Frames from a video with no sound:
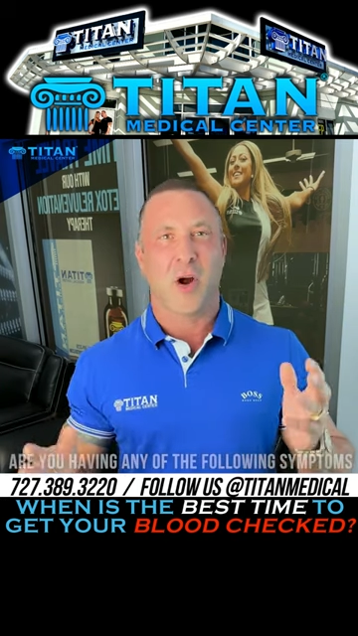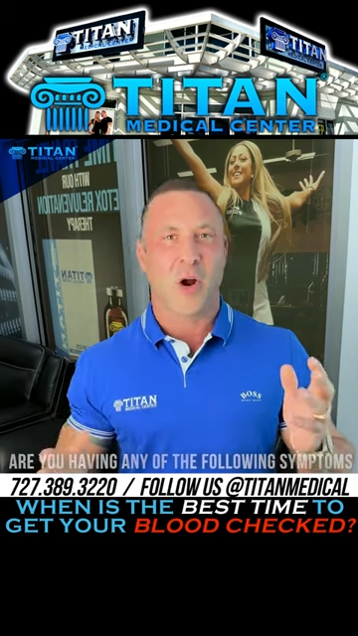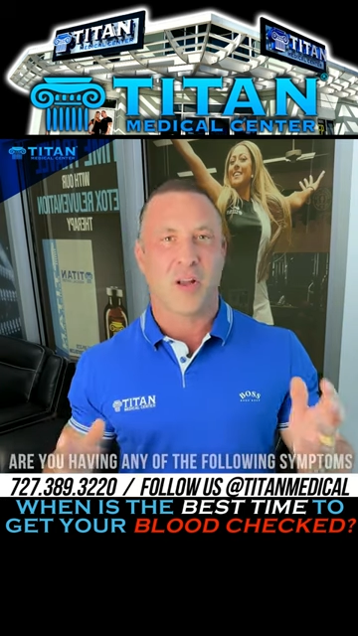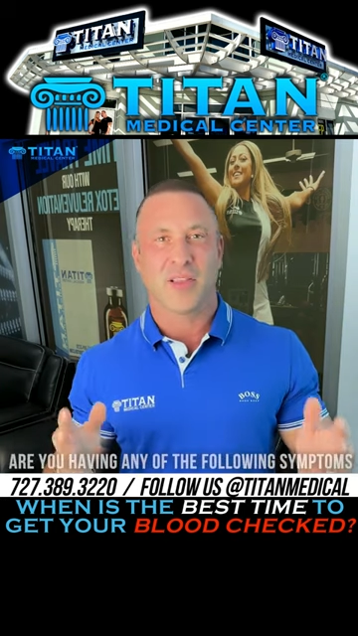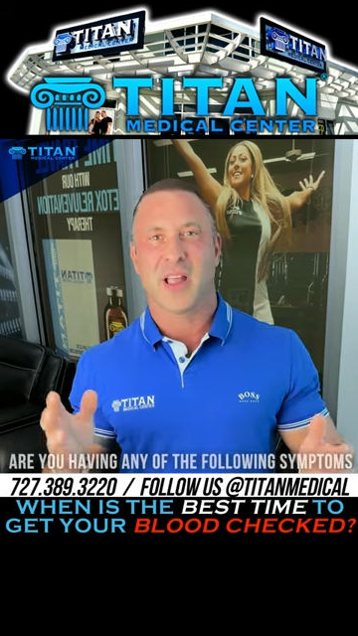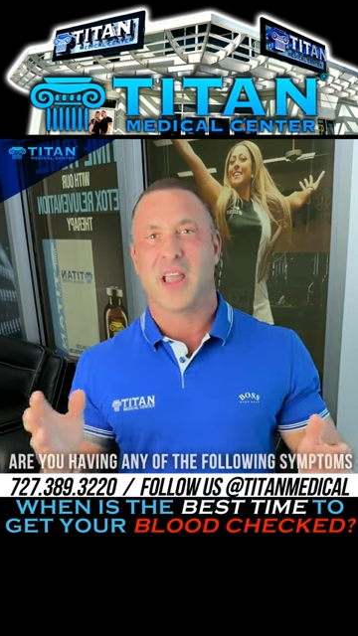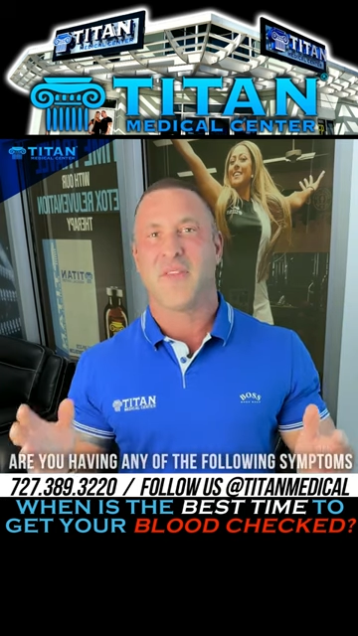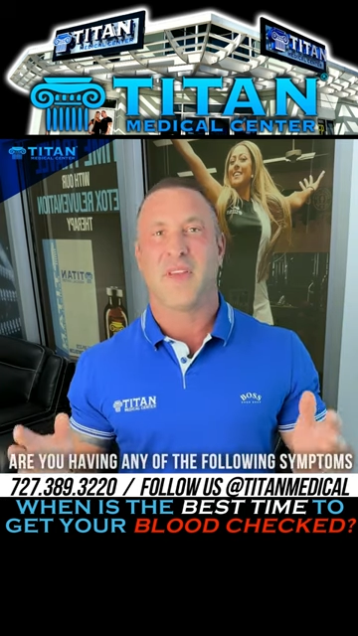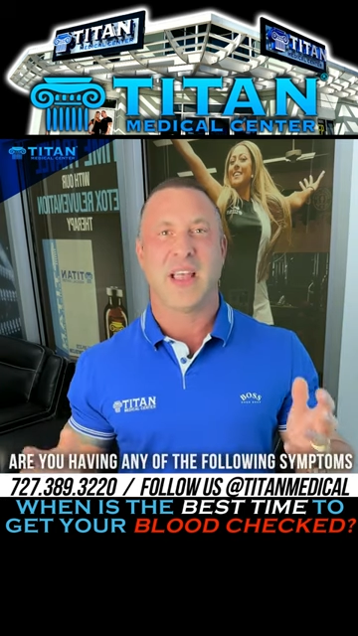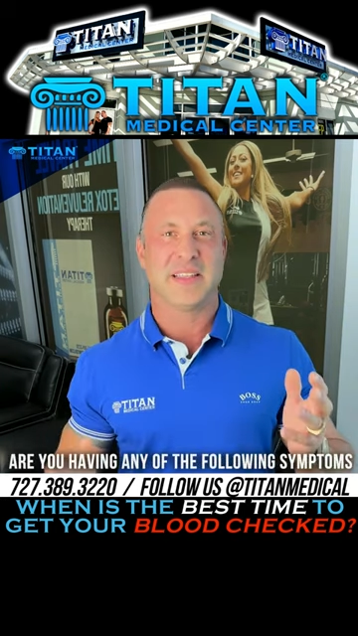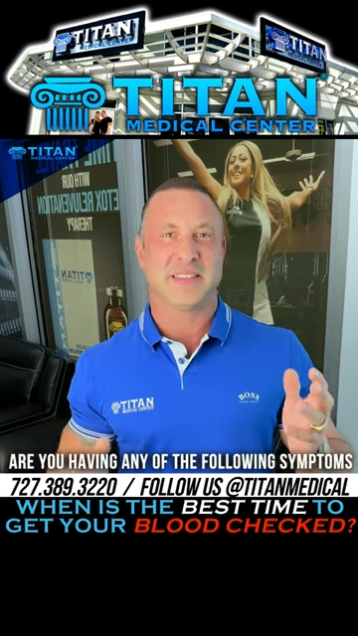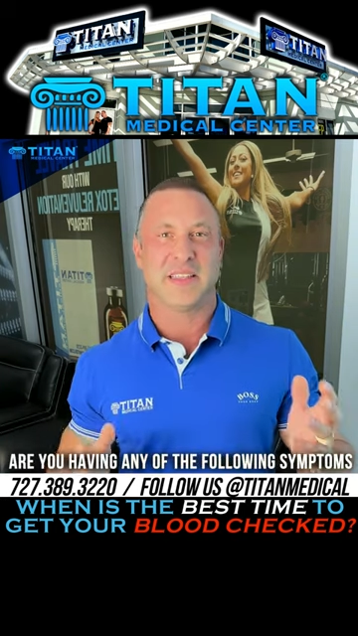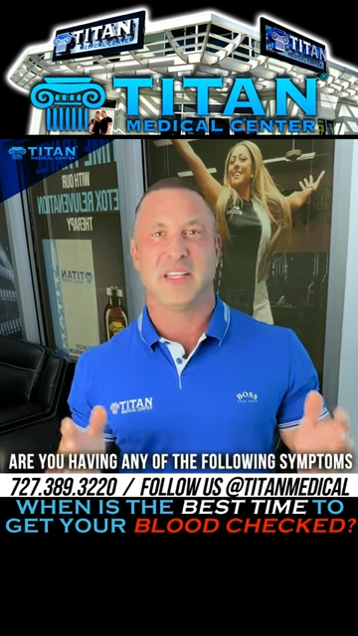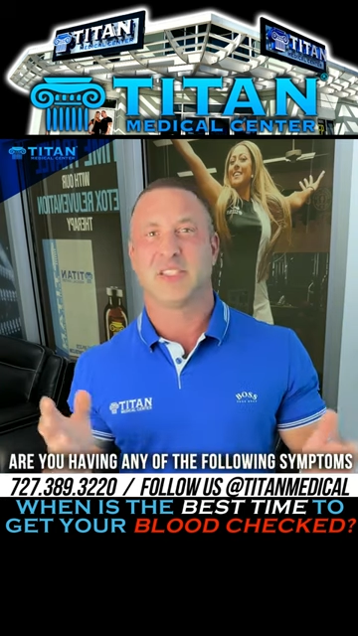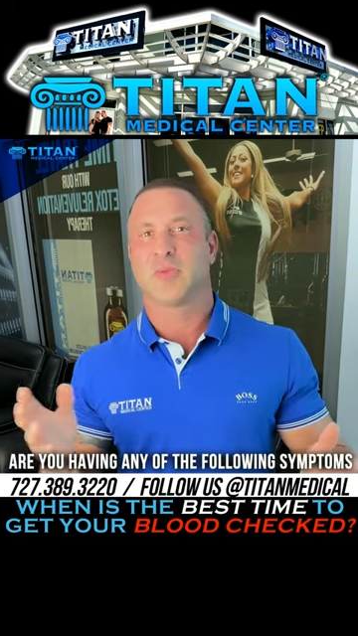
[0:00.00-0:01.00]
our life
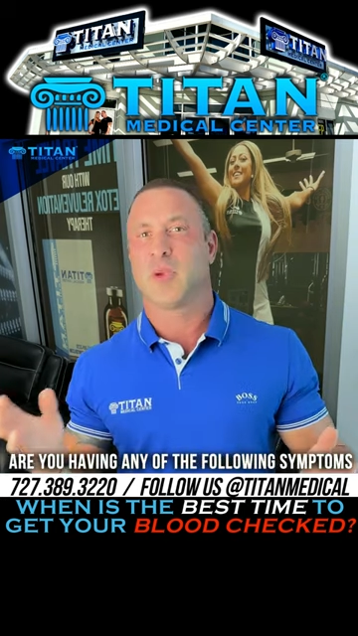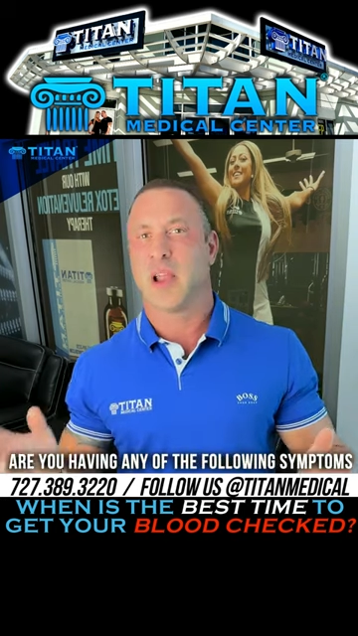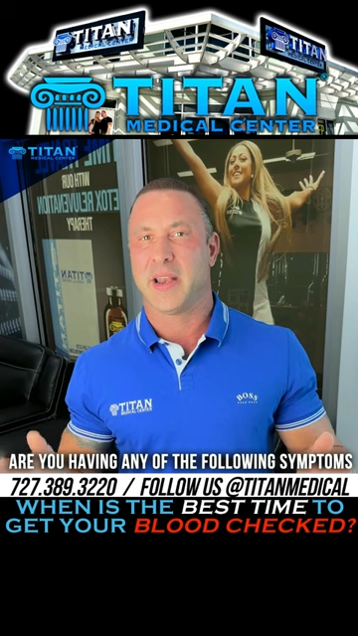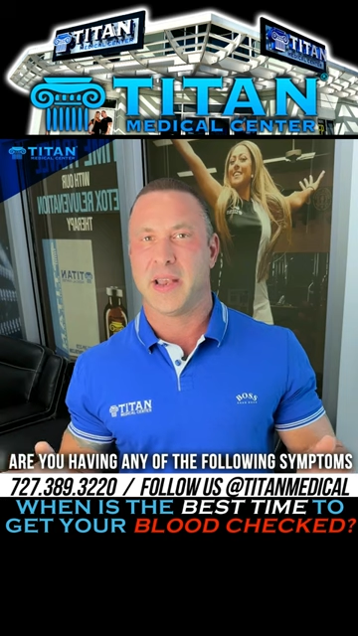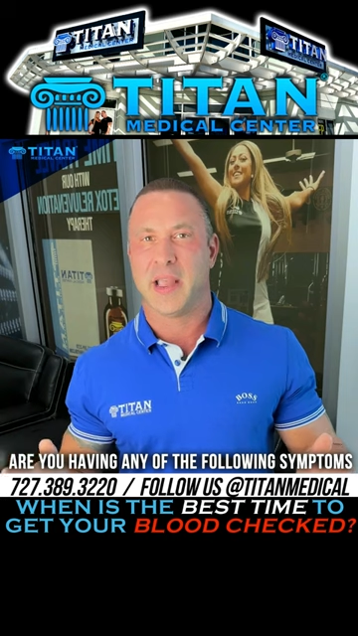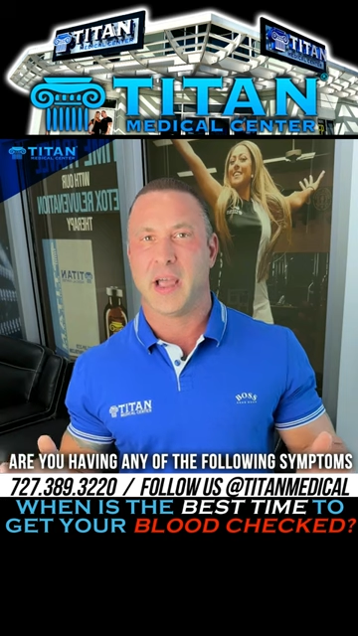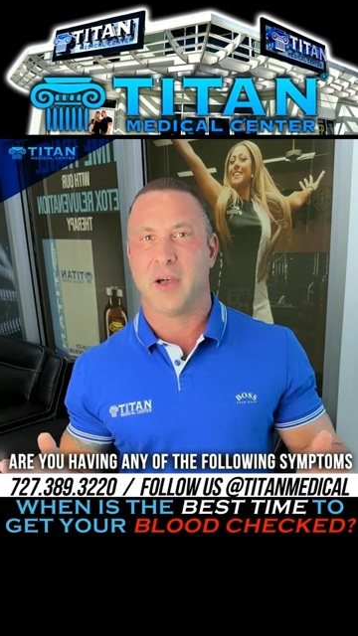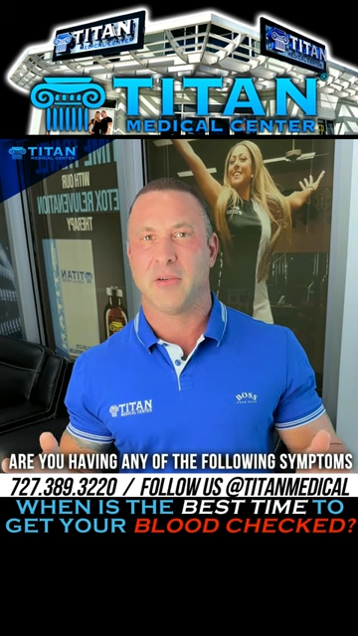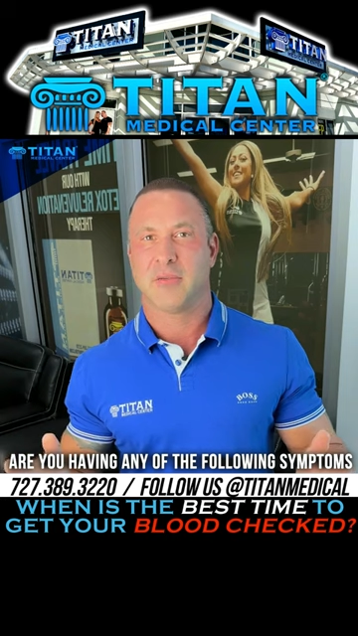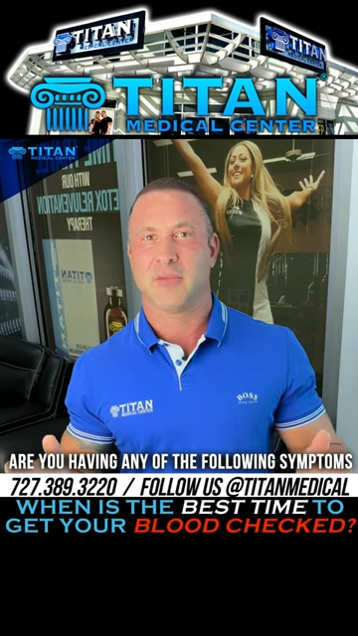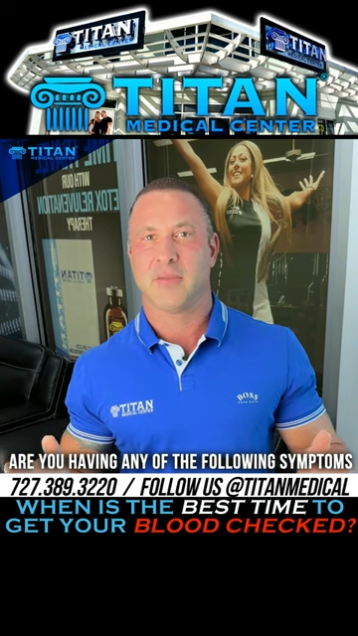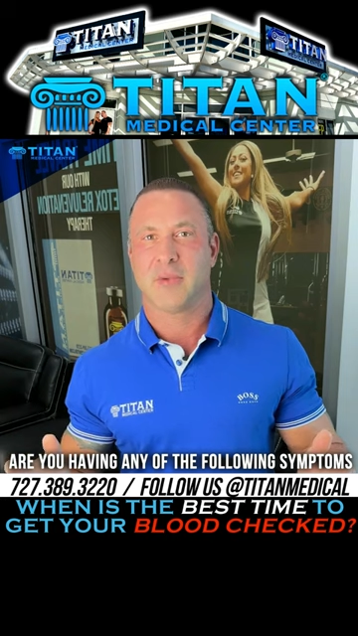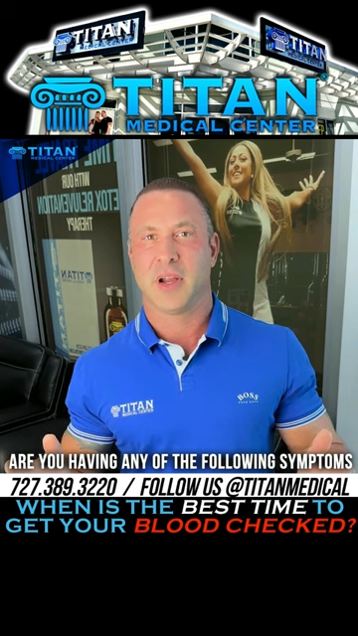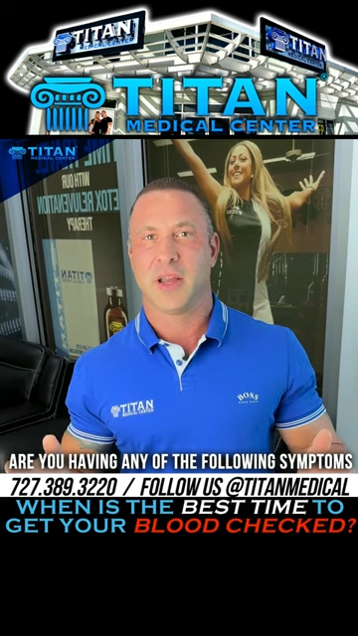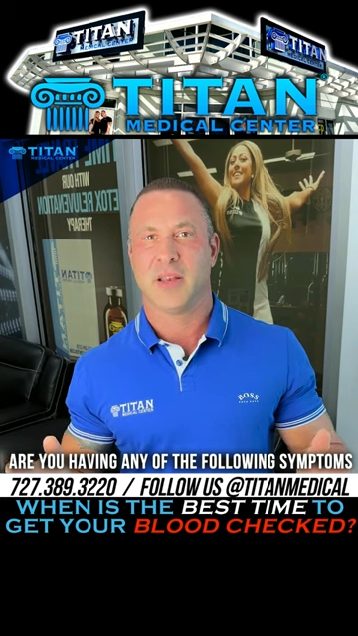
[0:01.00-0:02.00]
as it is right now,
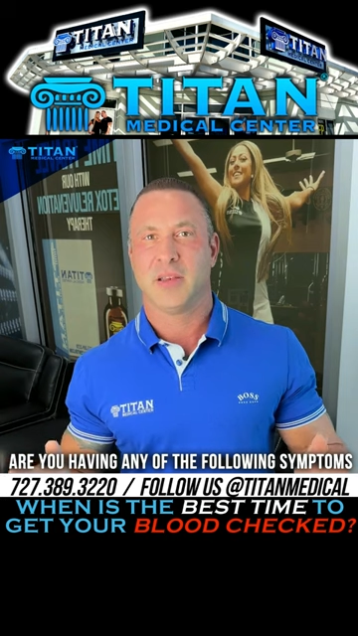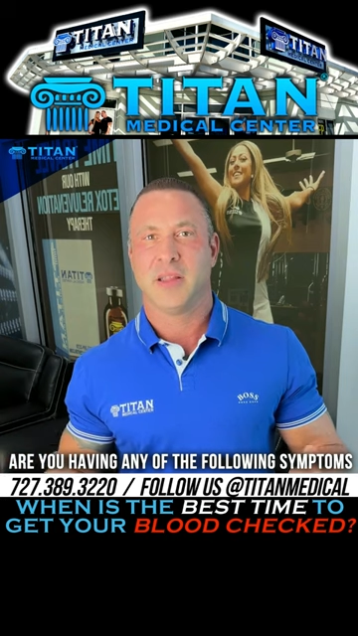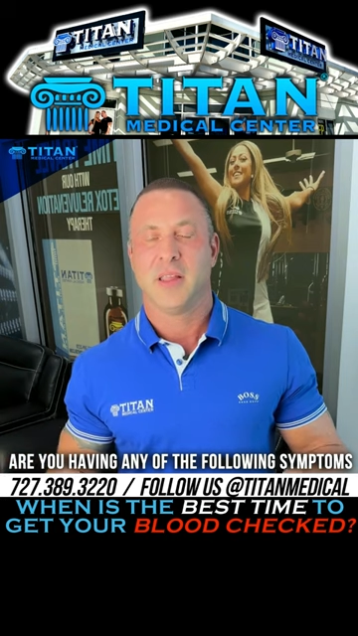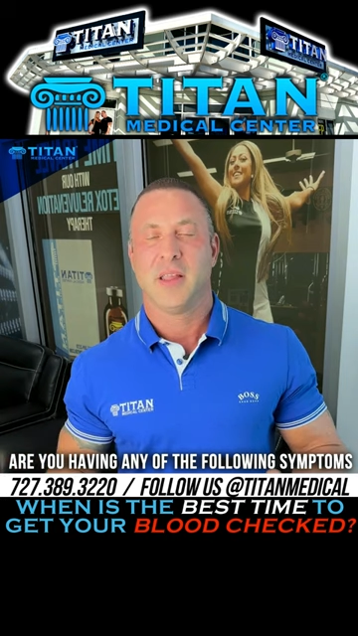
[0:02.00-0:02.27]
right?